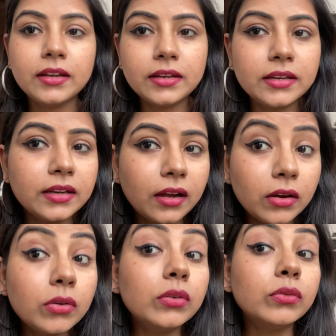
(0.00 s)

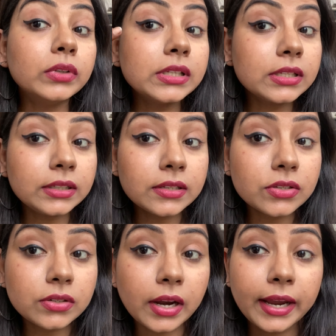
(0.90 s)
Now once it is
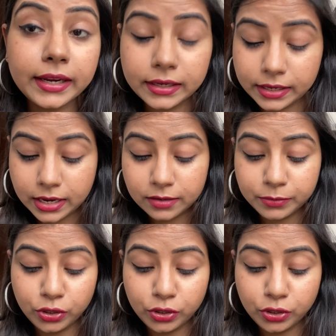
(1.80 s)
drying, I'll be